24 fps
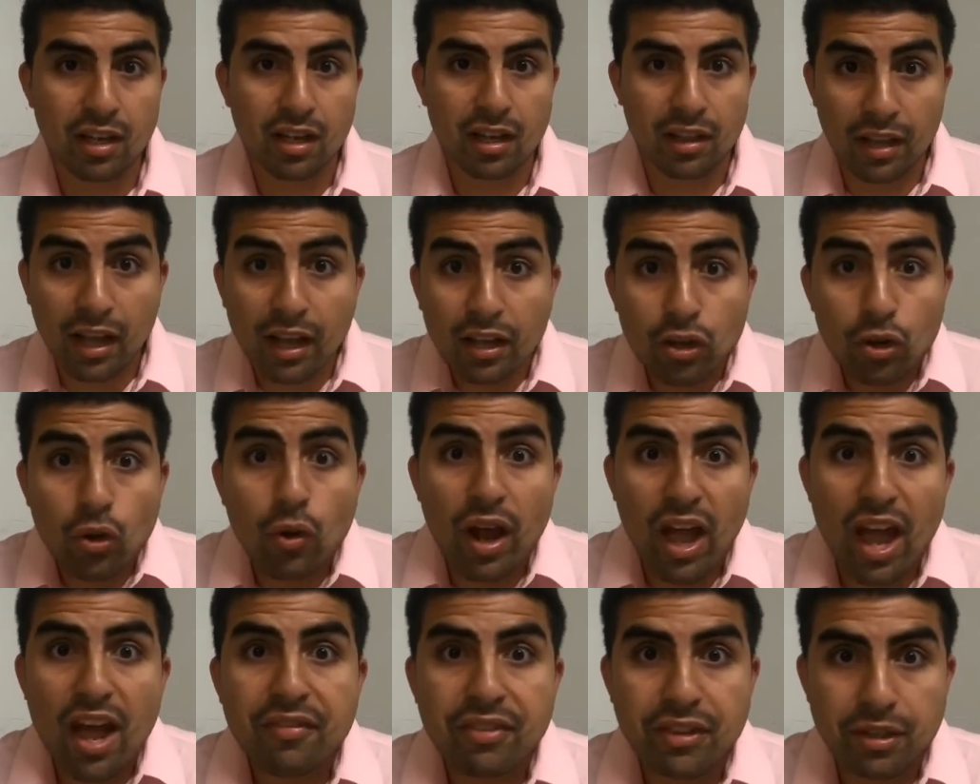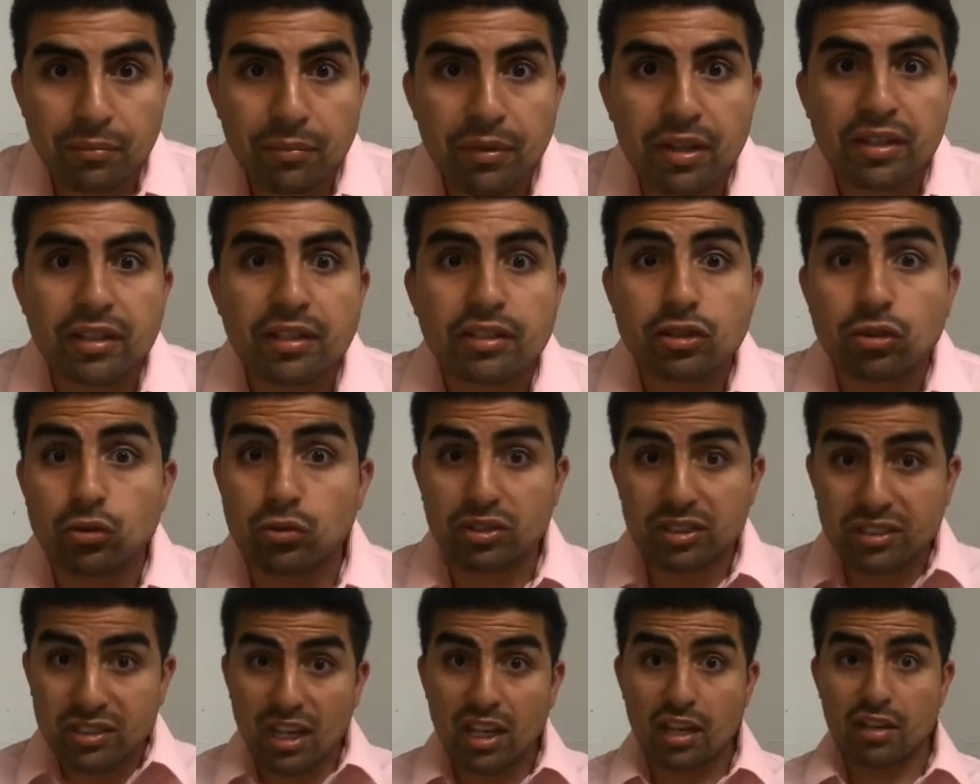Now you don't have the money to
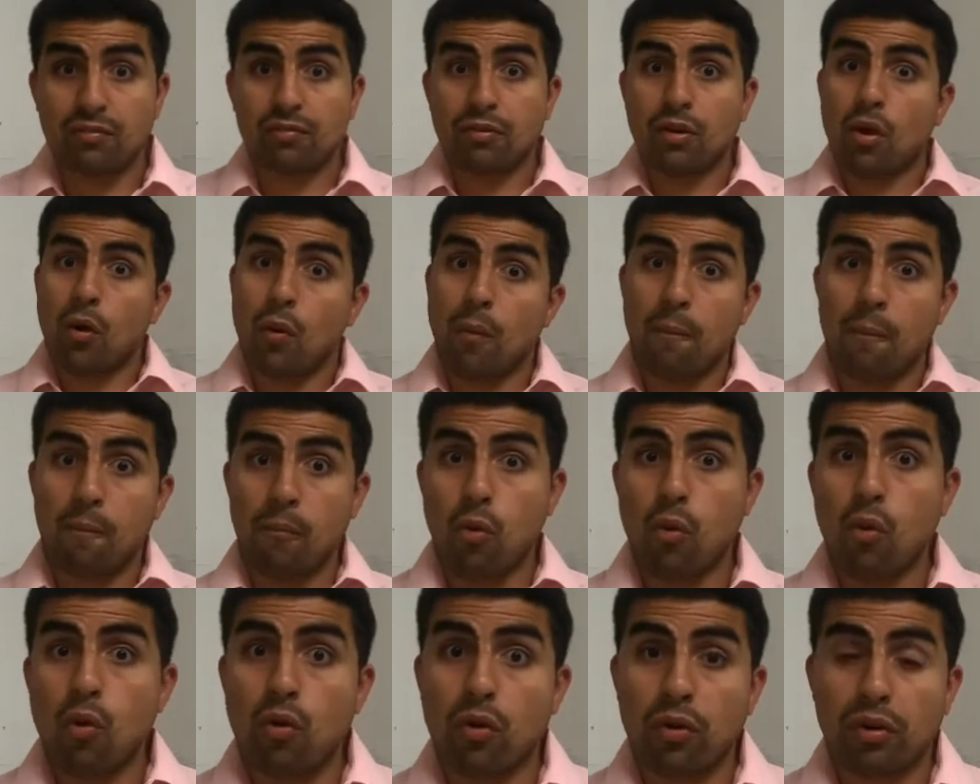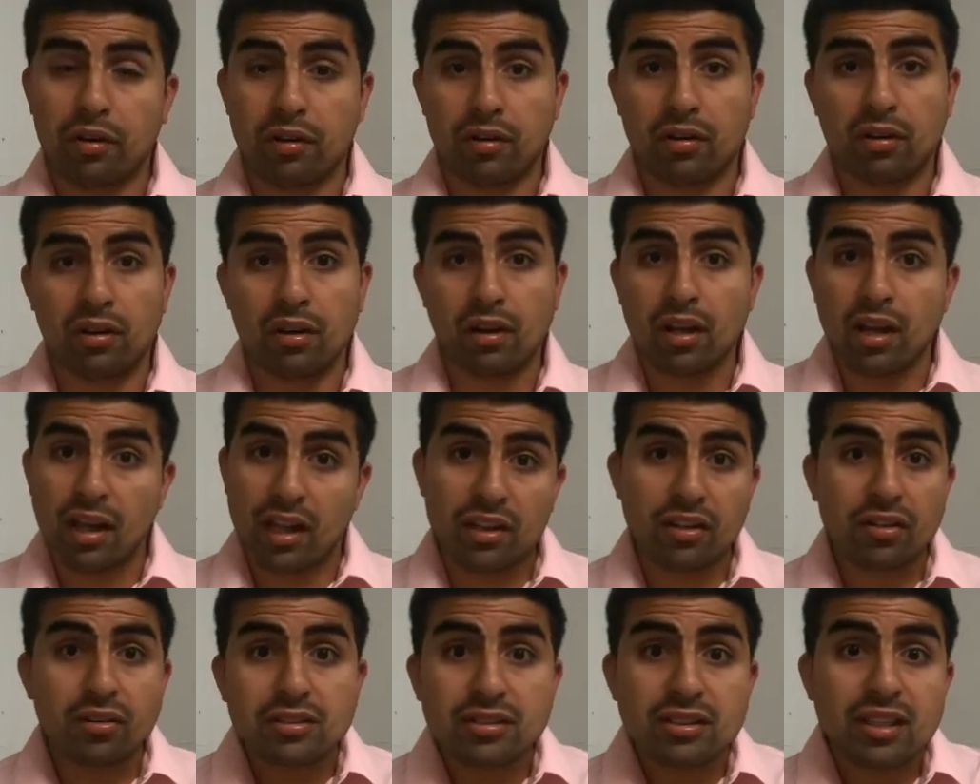save more.
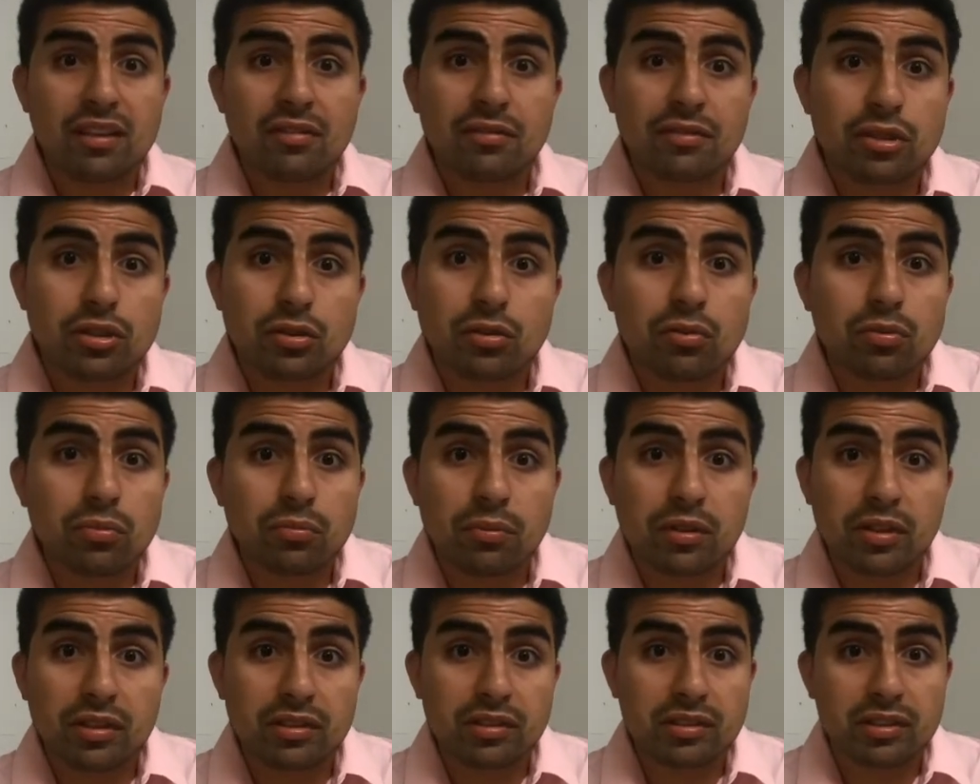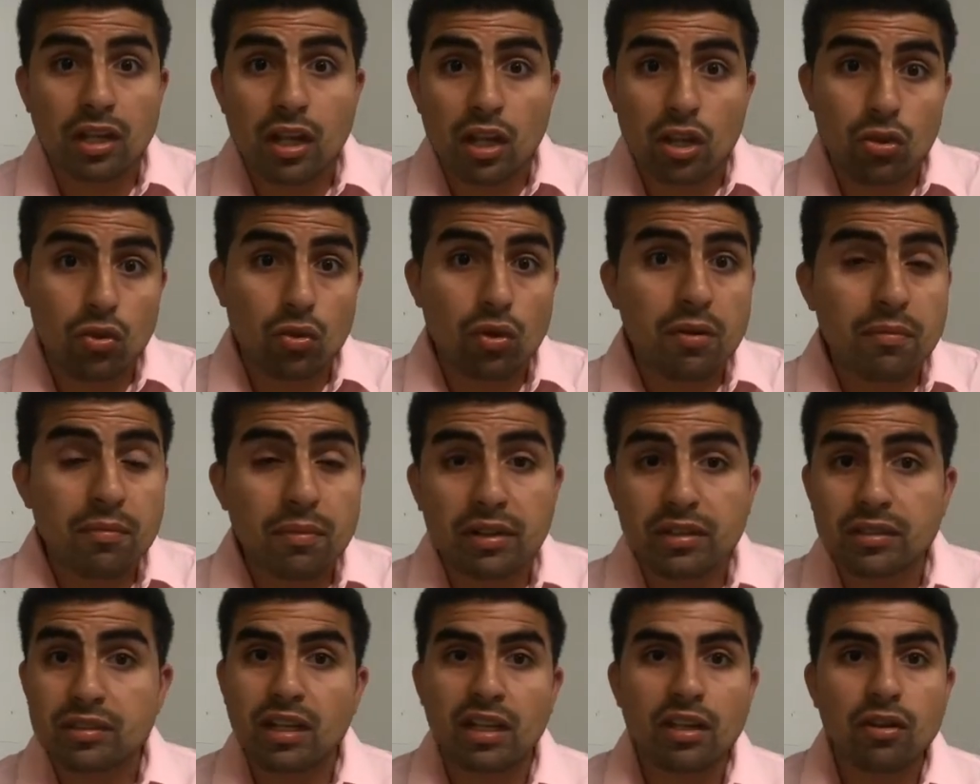You could save 2 months, 3
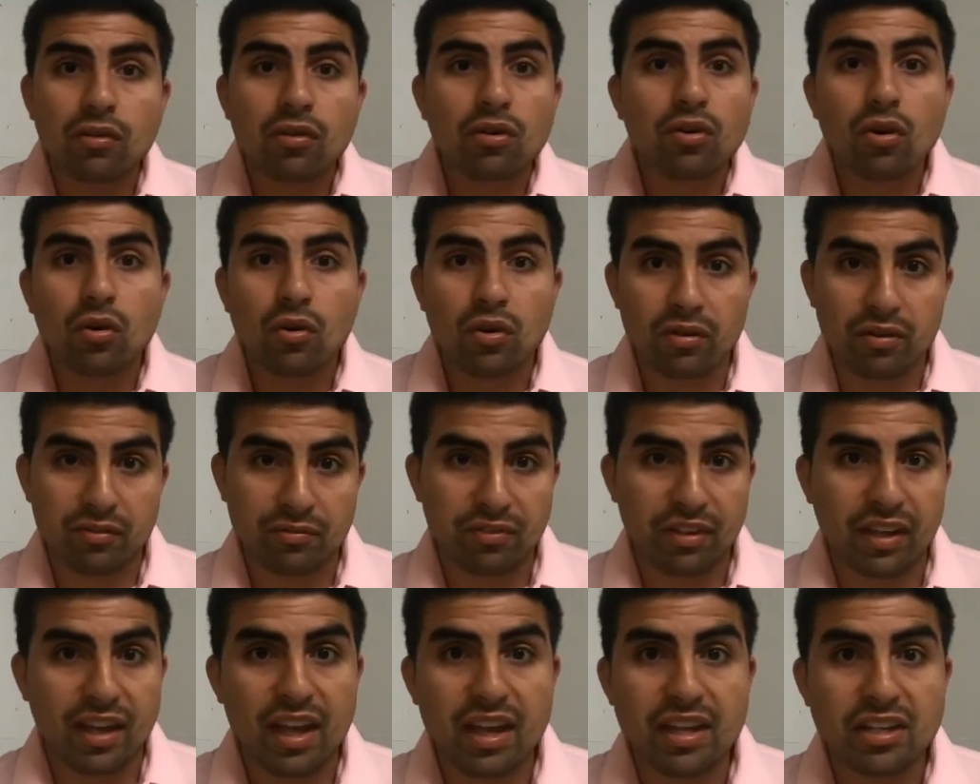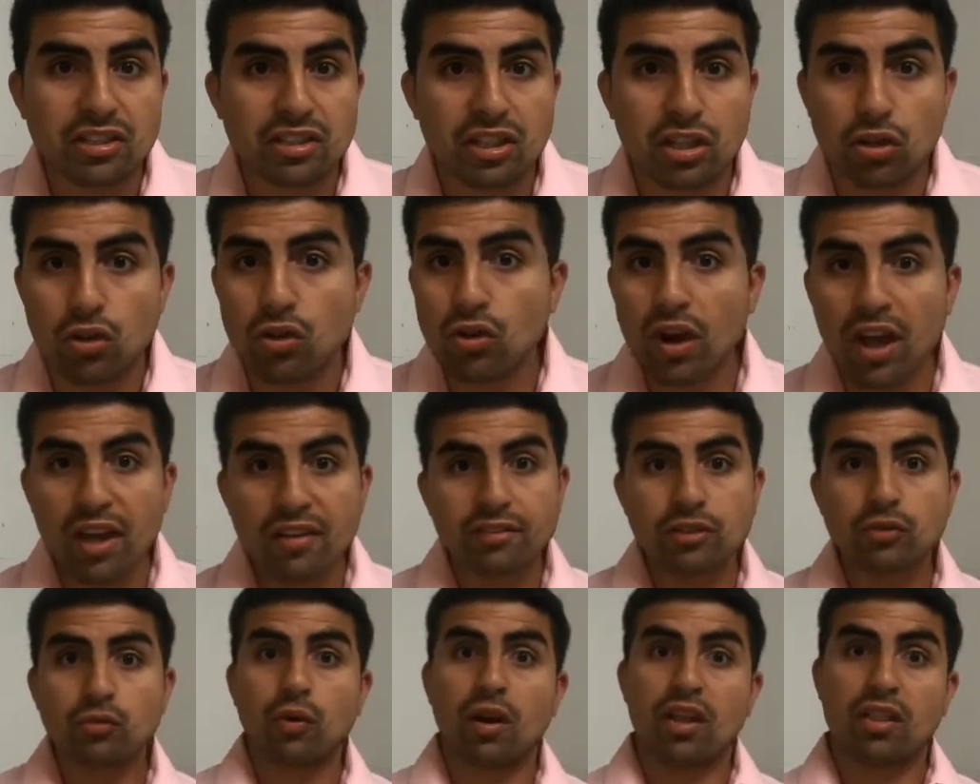months, and you could go on vacation. You don't have
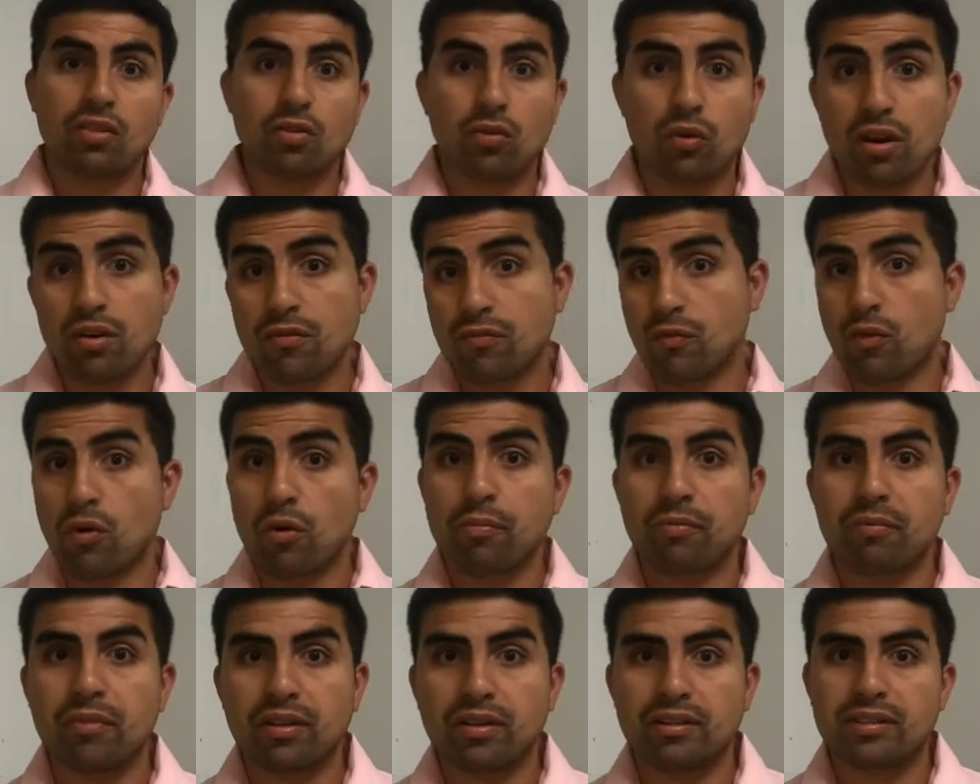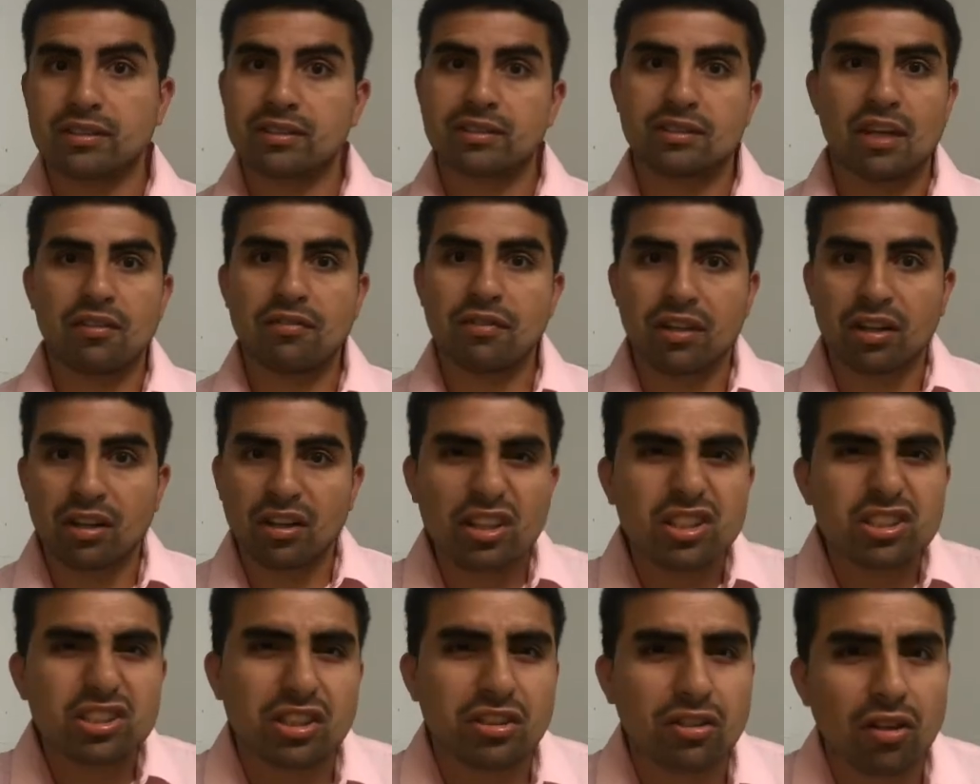to wait 3-4 months saving
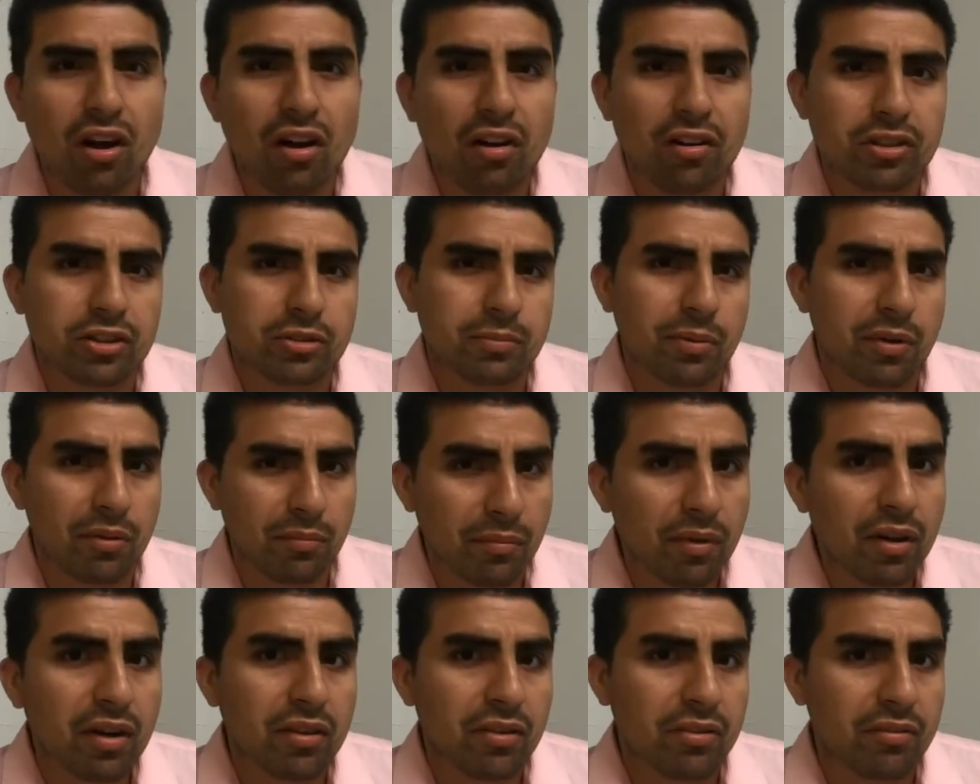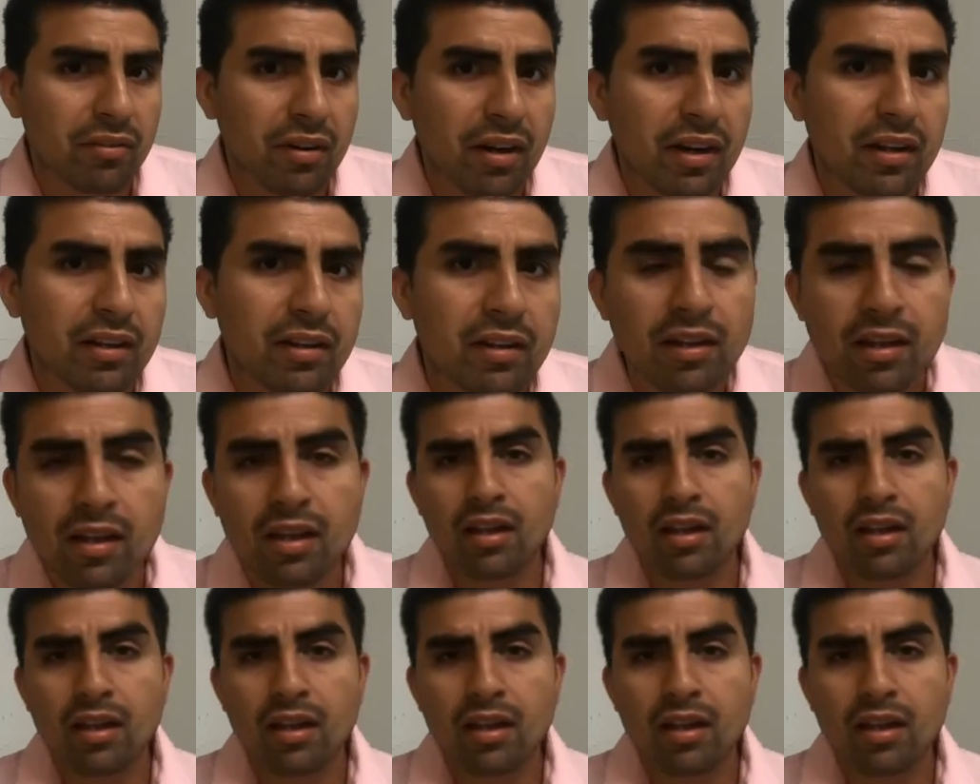$100 per month, right?